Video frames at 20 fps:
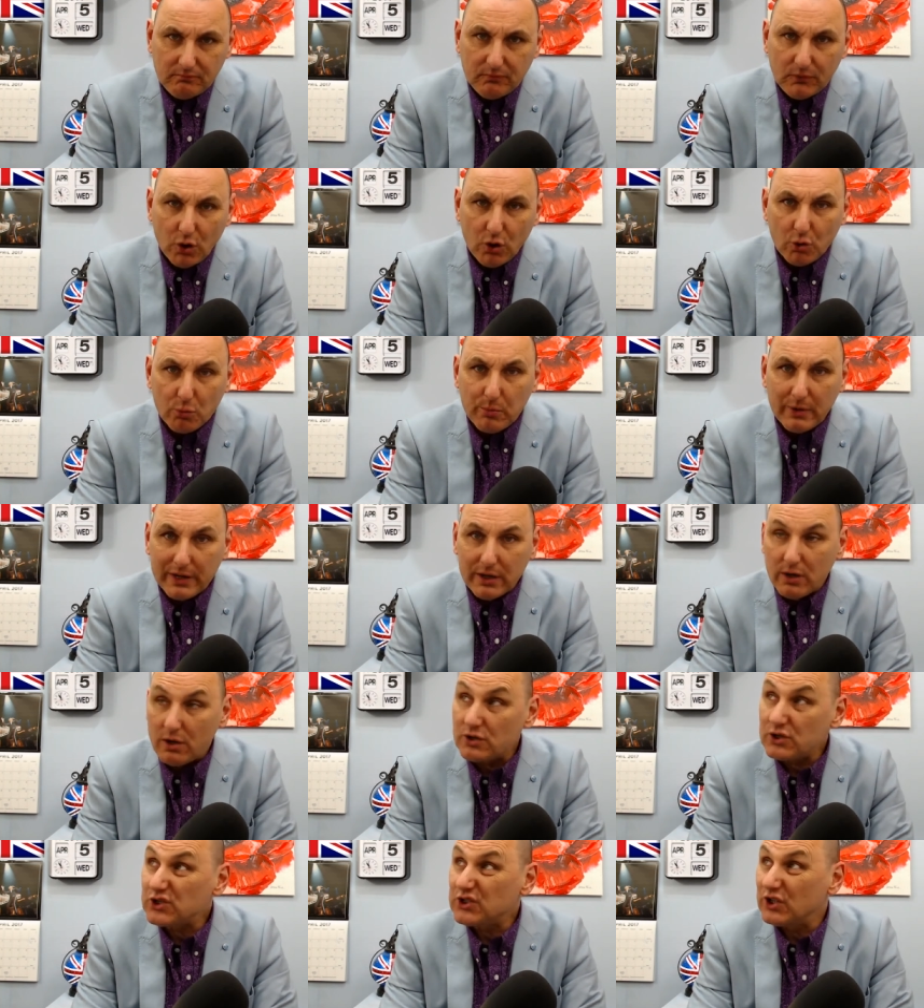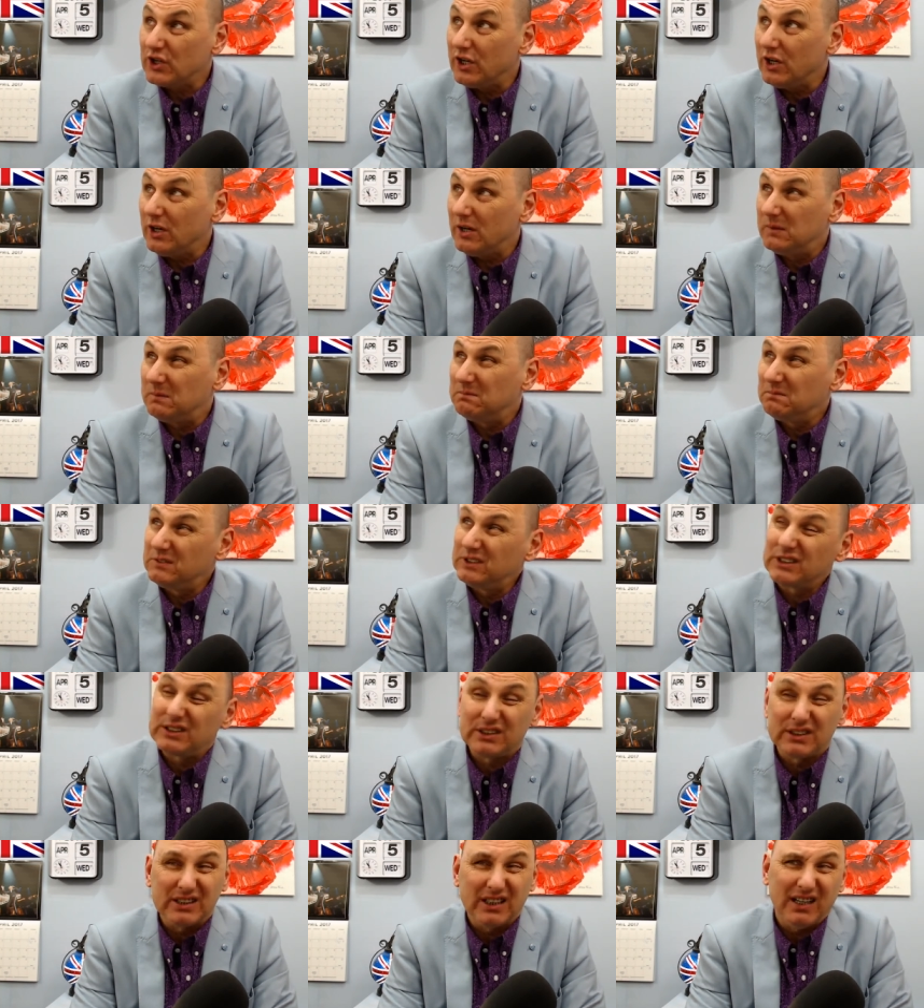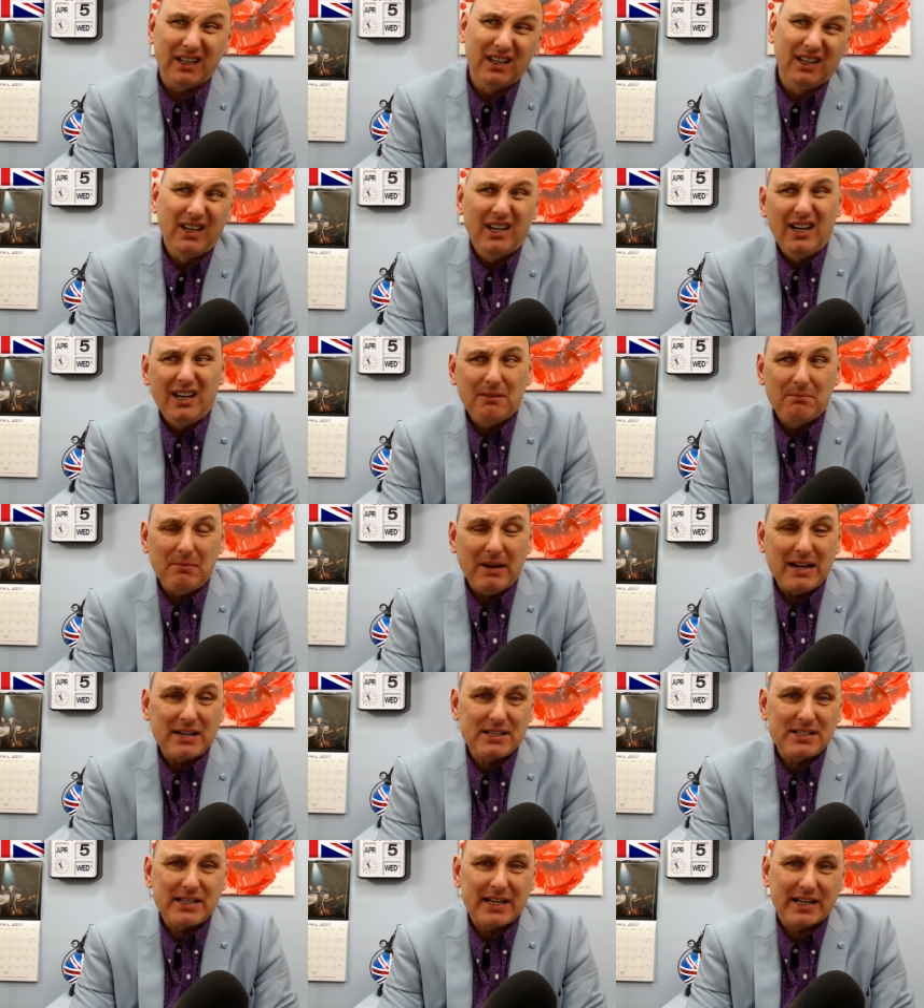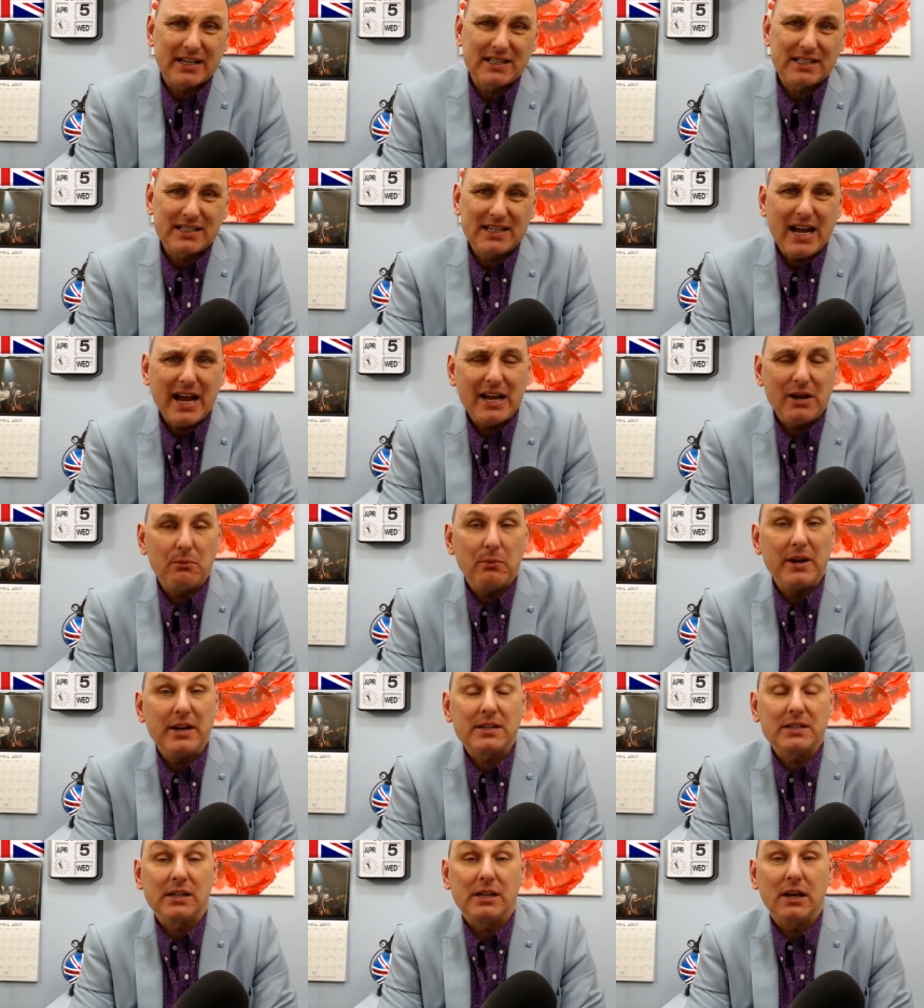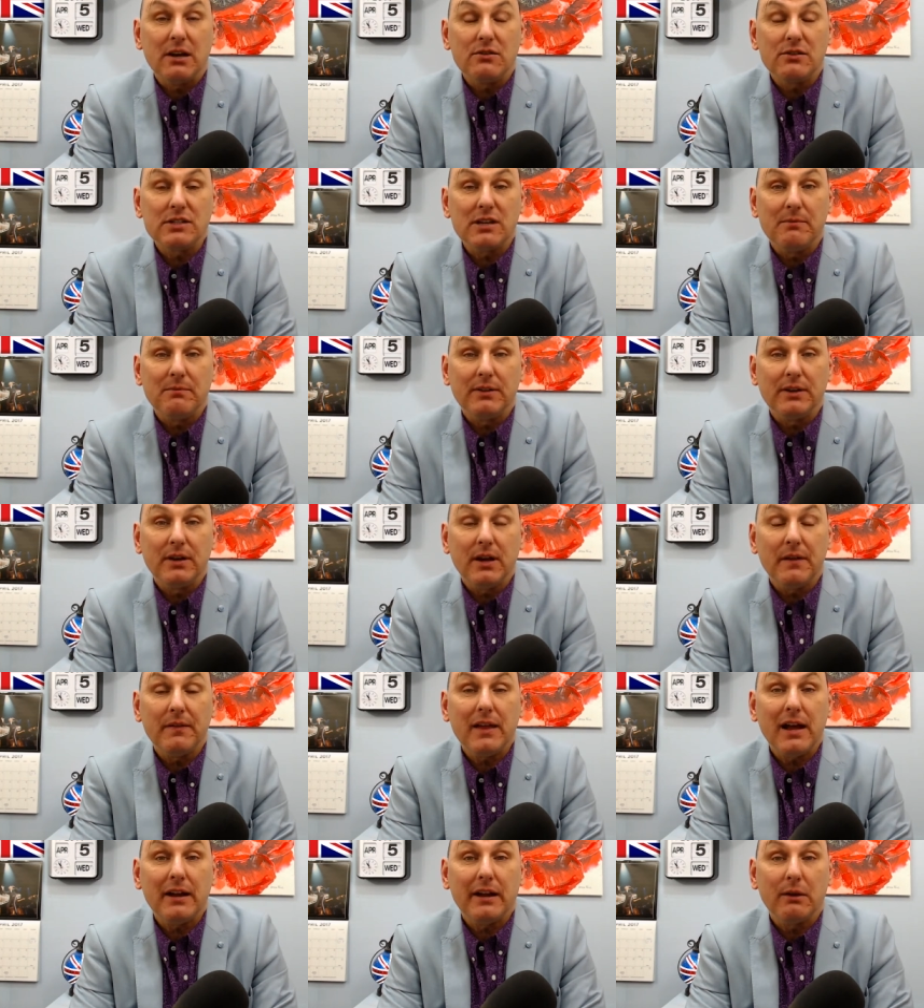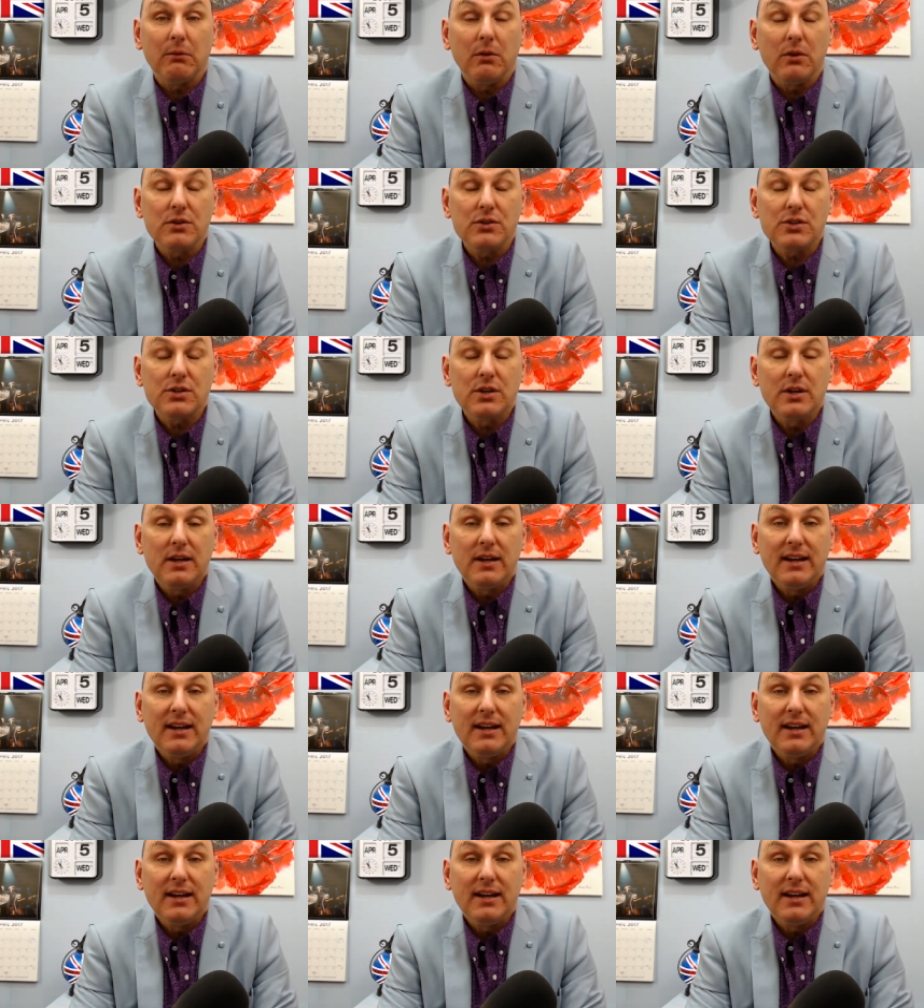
who we lost uh, just uh, about six, eight weeks ago, something like that. It was.